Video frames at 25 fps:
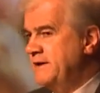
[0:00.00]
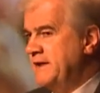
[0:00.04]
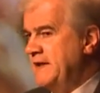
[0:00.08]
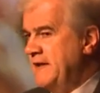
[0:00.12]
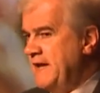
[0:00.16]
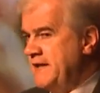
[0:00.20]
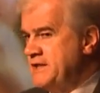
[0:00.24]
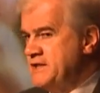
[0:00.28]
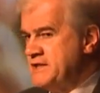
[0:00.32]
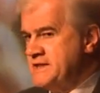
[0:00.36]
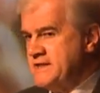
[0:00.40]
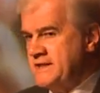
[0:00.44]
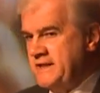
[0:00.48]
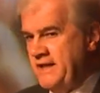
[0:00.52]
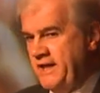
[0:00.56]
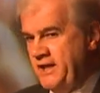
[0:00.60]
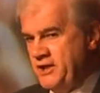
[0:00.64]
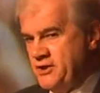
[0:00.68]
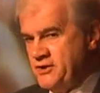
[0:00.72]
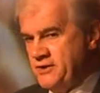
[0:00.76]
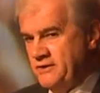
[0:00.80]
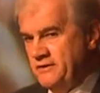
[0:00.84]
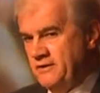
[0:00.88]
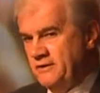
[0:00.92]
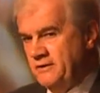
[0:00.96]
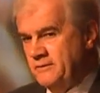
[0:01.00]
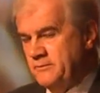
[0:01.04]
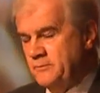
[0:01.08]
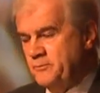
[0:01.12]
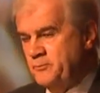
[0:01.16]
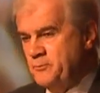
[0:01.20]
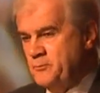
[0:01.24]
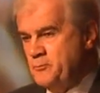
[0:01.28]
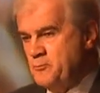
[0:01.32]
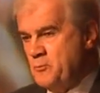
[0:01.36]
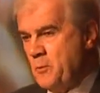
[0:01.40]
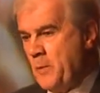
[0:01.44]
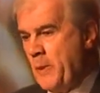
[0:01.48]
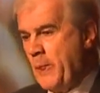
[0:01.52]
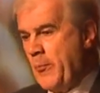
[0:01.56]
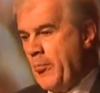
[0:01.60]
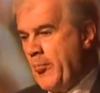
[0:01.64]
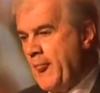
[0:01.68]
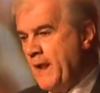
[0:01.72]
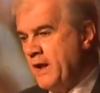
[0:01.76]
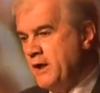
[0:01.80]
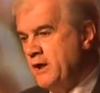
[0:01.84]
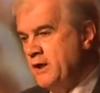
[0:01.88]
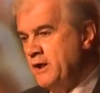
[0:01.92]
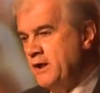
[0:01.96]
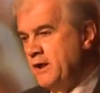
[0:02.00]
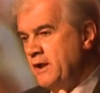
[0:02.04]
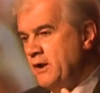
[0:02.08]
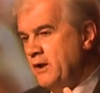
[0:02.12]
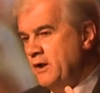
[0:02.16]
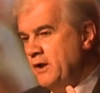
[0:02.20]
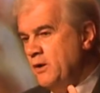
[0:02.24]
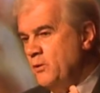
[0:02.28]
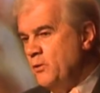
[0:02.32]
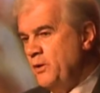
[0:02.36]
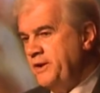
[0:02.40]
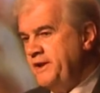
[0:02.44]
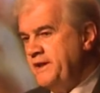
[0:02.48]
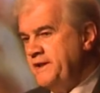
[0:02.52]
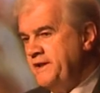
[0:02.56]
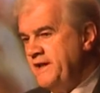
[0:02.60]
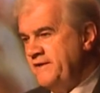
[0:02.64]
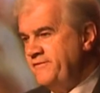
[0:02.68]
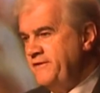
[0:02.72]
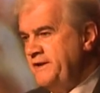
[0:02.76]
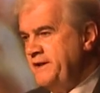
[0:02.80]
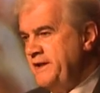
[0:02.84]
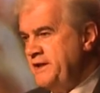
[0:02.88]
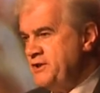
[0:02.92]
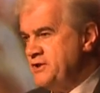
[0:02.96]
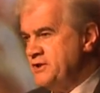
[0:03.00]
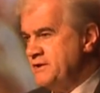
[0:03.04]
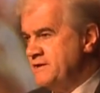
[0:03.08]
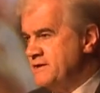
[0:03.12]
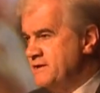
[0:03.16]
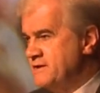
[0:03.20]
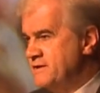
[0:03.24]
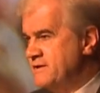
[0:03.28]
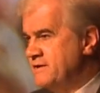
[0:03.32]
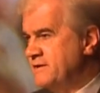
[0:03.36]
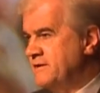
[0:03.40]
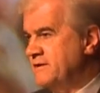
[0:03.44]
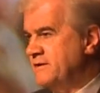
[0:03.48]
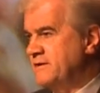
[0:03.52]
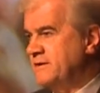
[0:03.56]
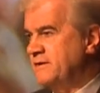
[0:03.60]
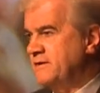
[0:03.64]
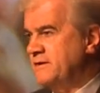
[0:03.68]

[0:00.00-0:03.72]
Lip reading: the legislation with the definitions.